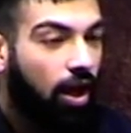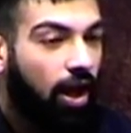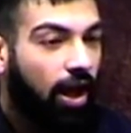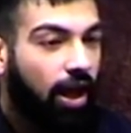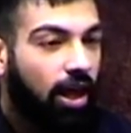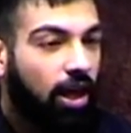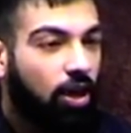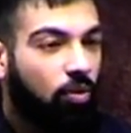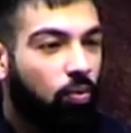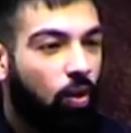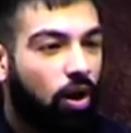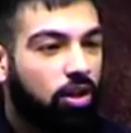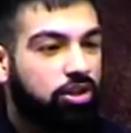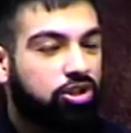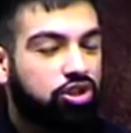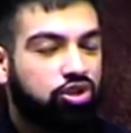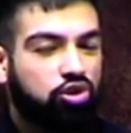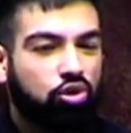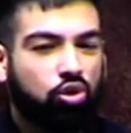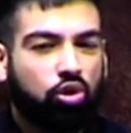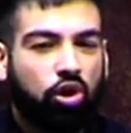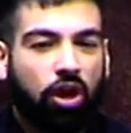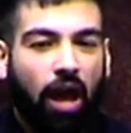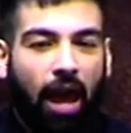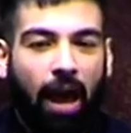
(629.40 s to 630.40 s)
He wants
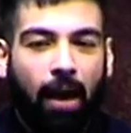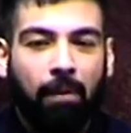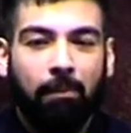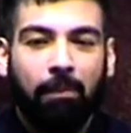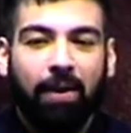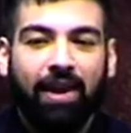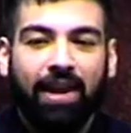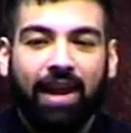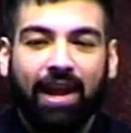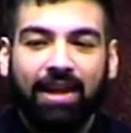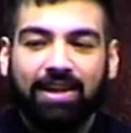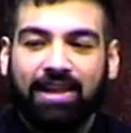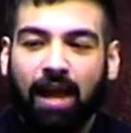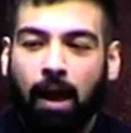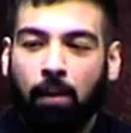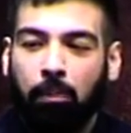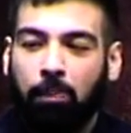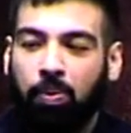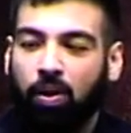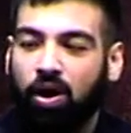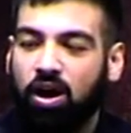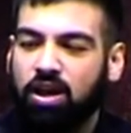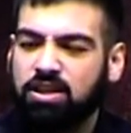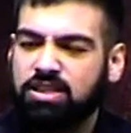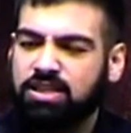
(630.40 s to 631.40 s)
to emanate that
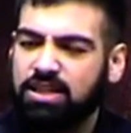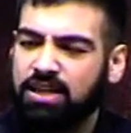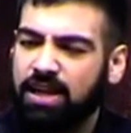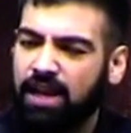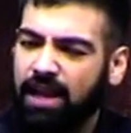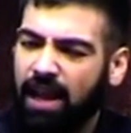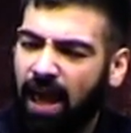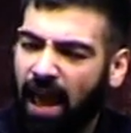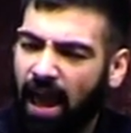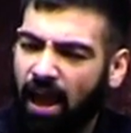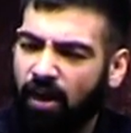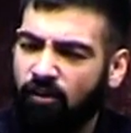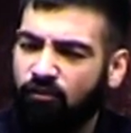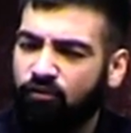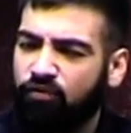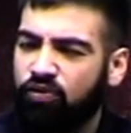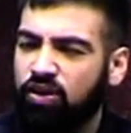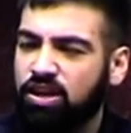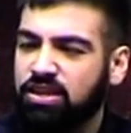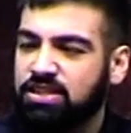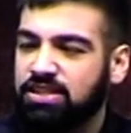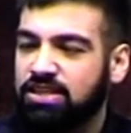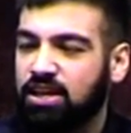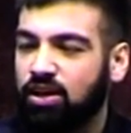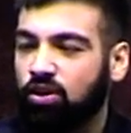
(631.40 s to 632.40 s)
person in
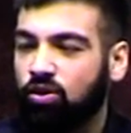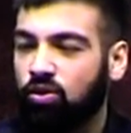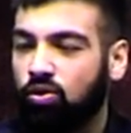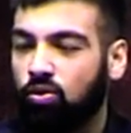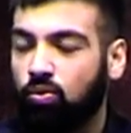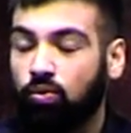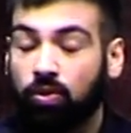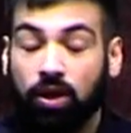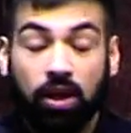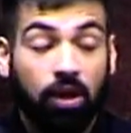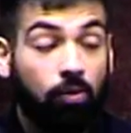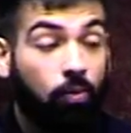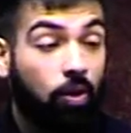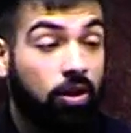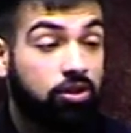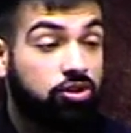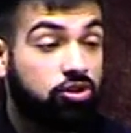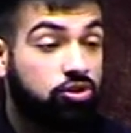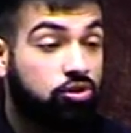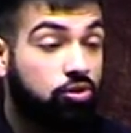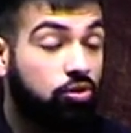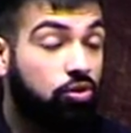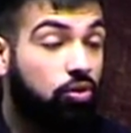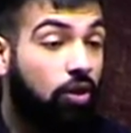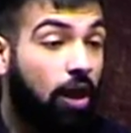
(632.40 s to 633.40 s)
every single, he wants
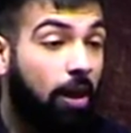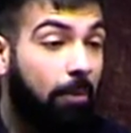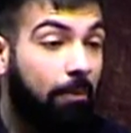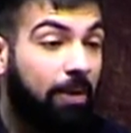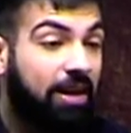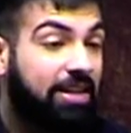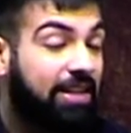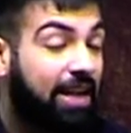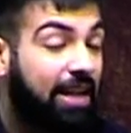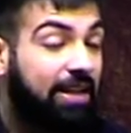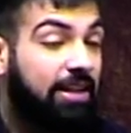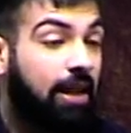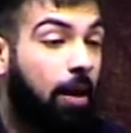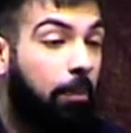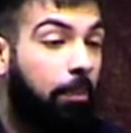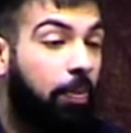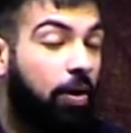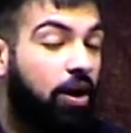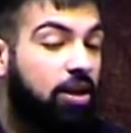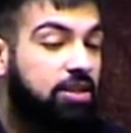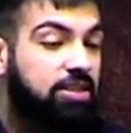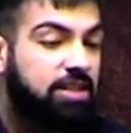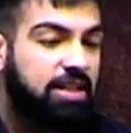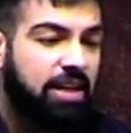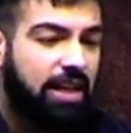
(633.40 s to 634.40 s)
to imitate that
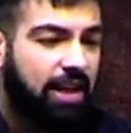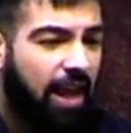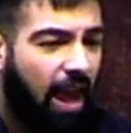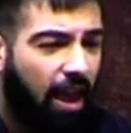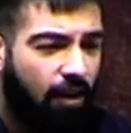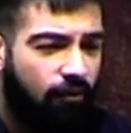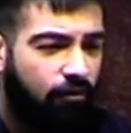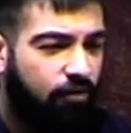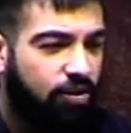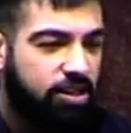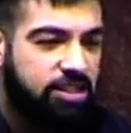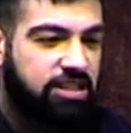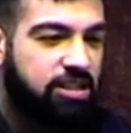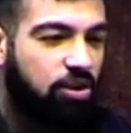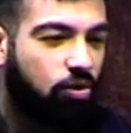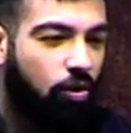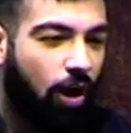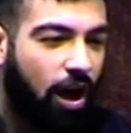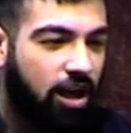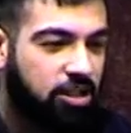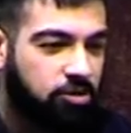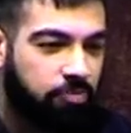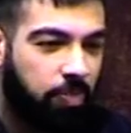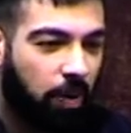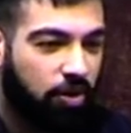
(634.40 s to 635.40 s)
person in every single
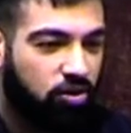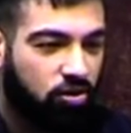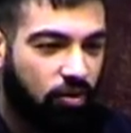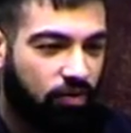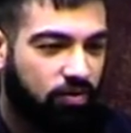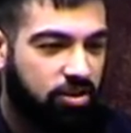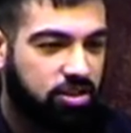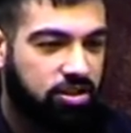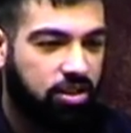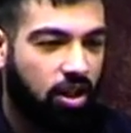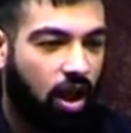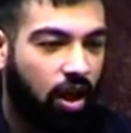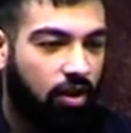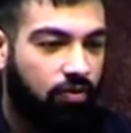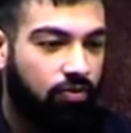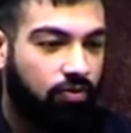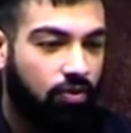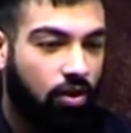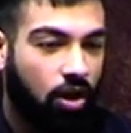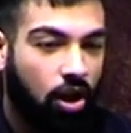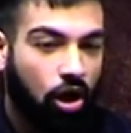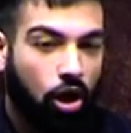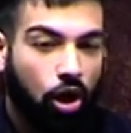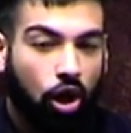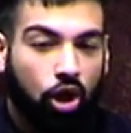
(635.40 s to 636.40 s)
aspect of his life.
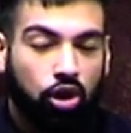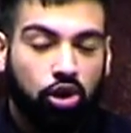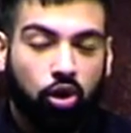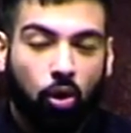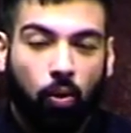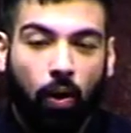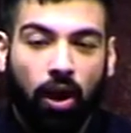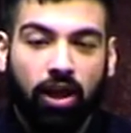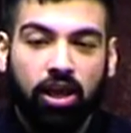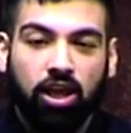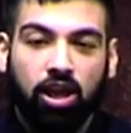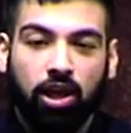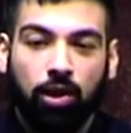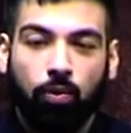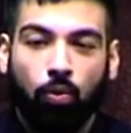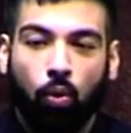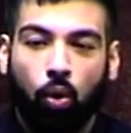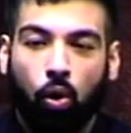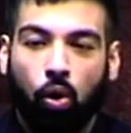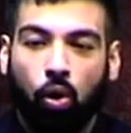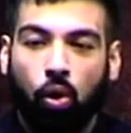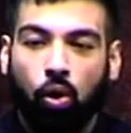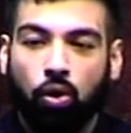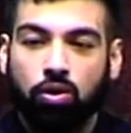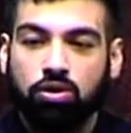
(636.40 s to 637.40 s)
The way he
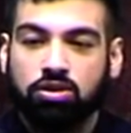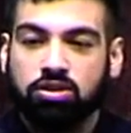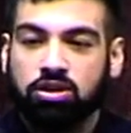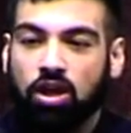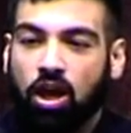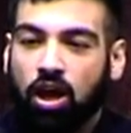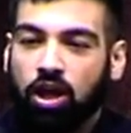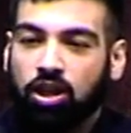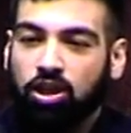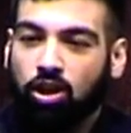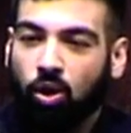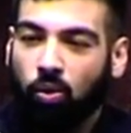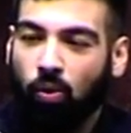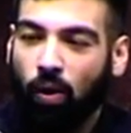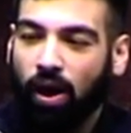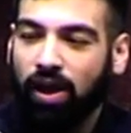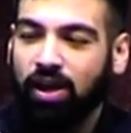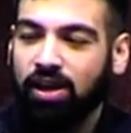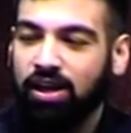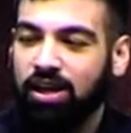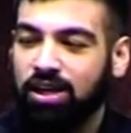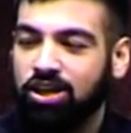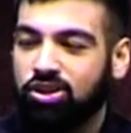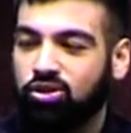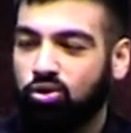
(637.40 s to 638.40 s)
walks, the way
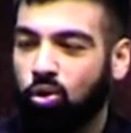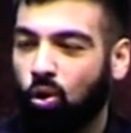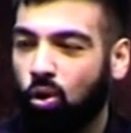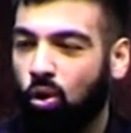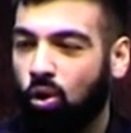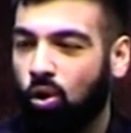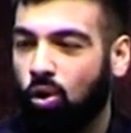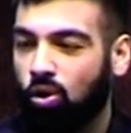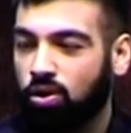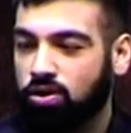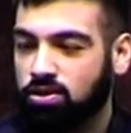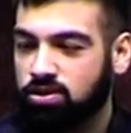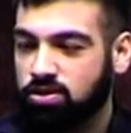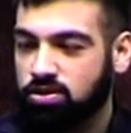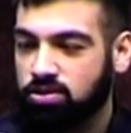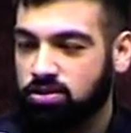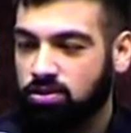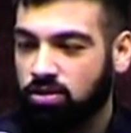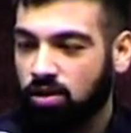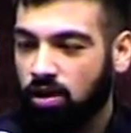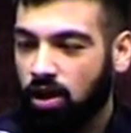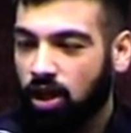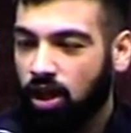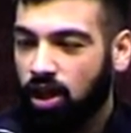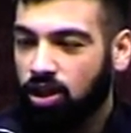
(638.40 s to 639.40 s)
he
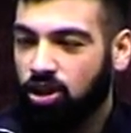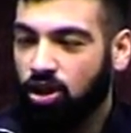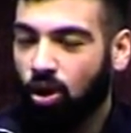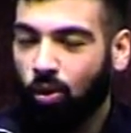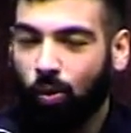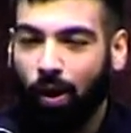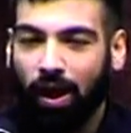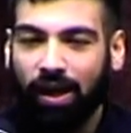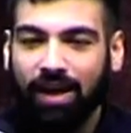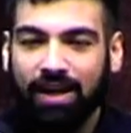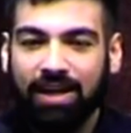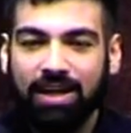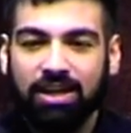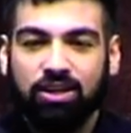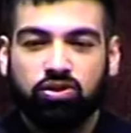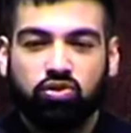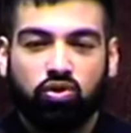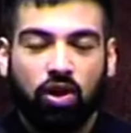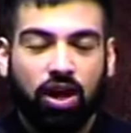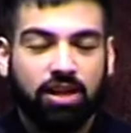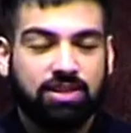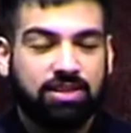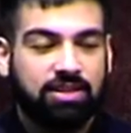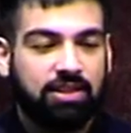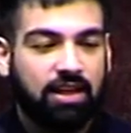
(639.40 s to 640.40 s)
talks, the way he
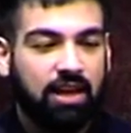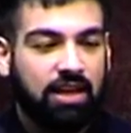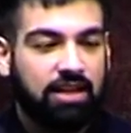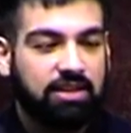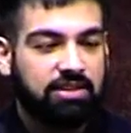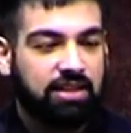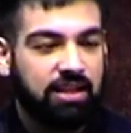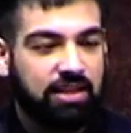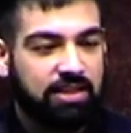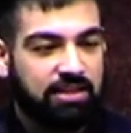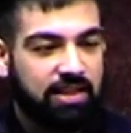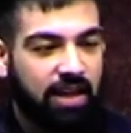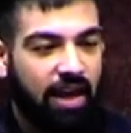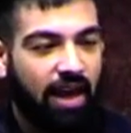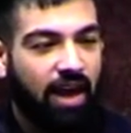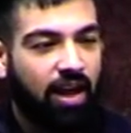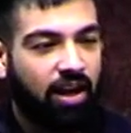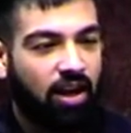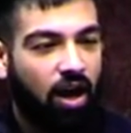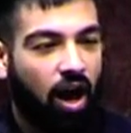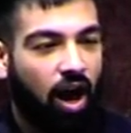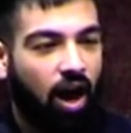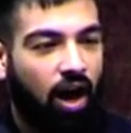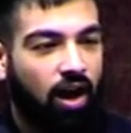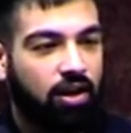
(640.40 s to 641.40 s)
dresses, his
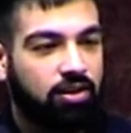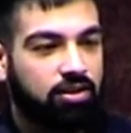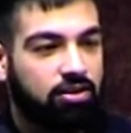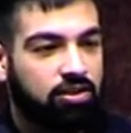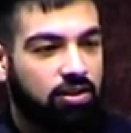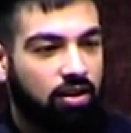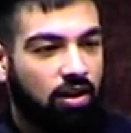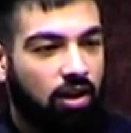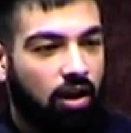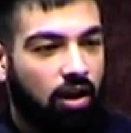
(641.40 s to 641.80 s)
haircut.